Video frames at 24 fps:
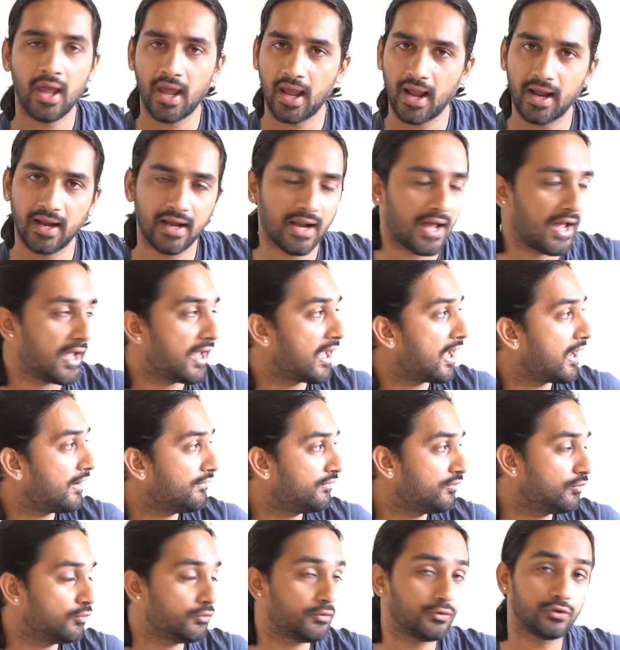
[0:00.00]
and I
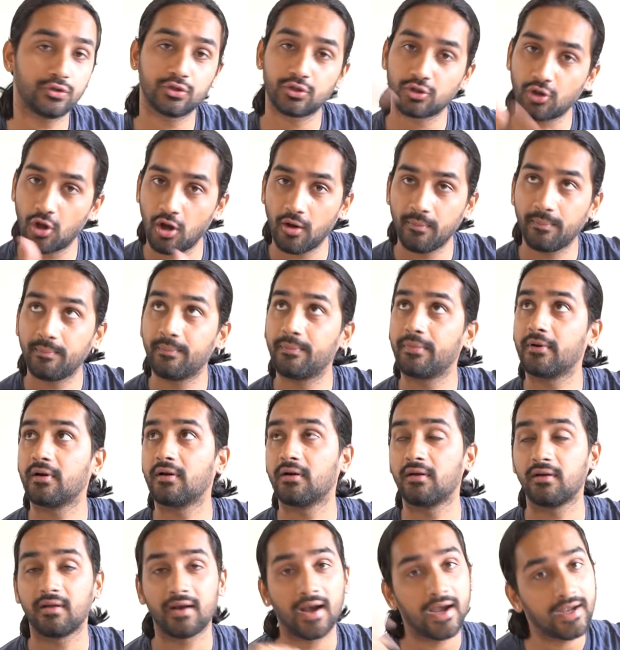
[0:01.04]
have to stop
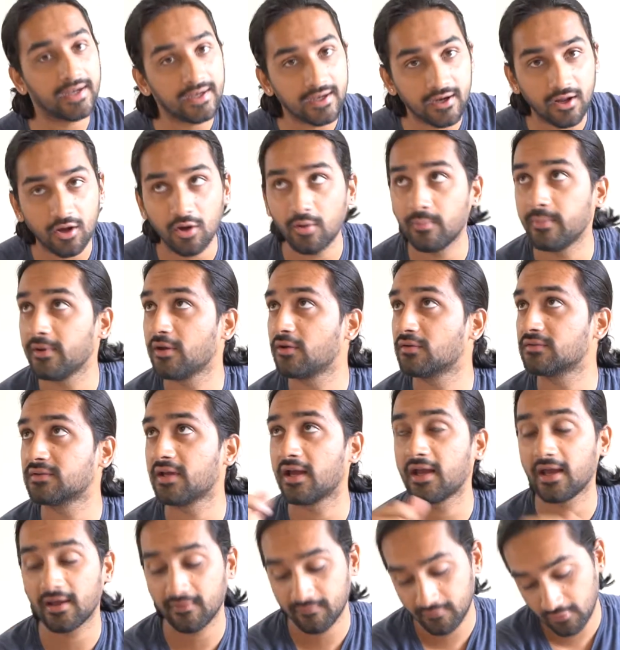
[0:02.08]
right now because
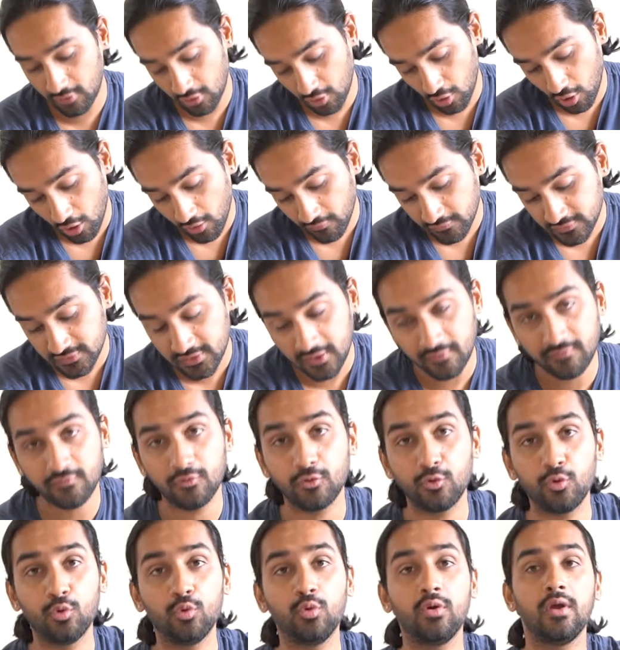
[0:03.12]
I have a lot of stuff
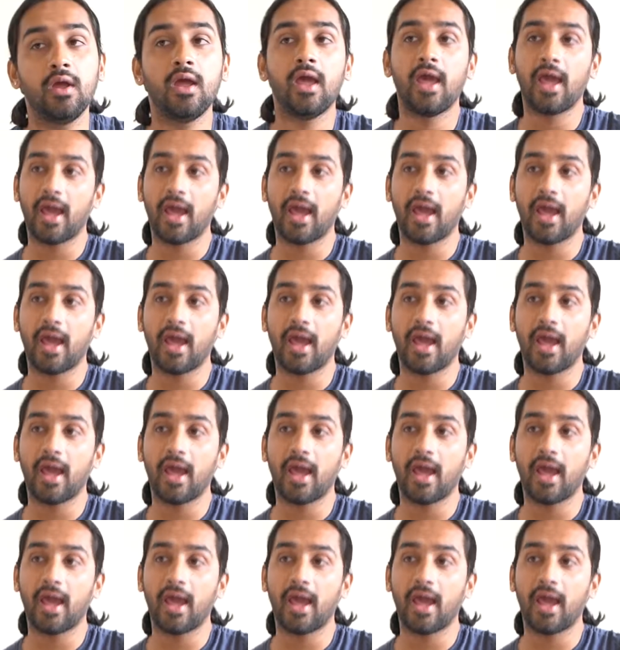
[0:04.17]
to do